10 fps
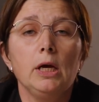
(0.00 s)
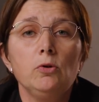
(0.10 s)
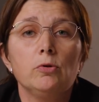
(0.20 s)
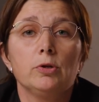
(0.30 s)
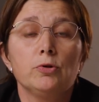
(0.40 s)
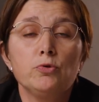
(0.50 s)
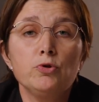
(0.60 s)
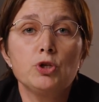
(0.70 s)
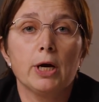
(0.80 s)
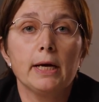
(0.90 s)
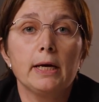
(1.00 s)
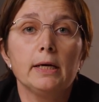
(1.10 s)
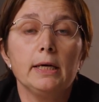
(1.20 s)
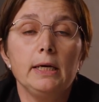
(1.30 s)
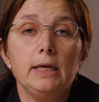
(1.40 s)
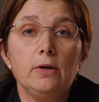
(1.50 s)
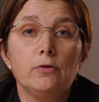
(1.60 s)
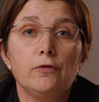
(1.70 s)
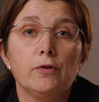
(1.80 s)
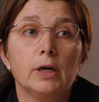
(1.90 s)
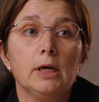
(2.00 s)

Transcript: in order to check if